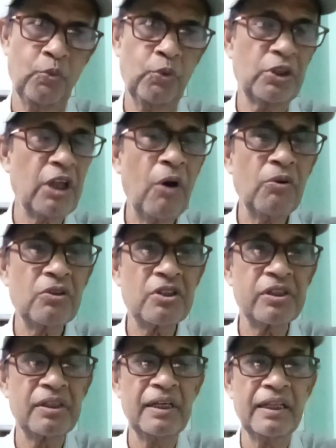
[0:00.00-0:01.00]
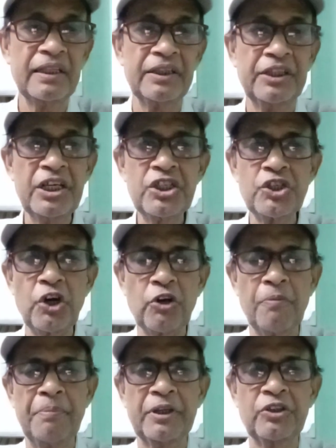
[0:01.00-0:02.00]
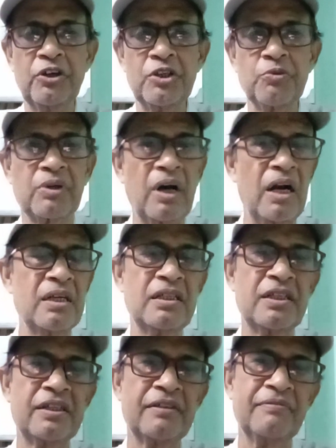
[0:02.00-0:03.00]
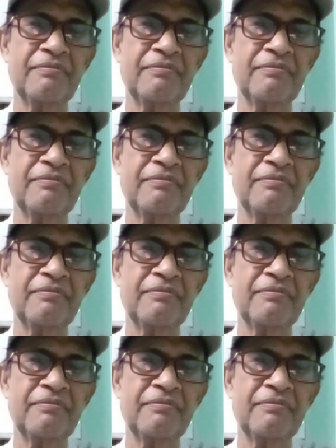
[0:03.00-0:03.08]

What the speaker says: Without this sort of method you can't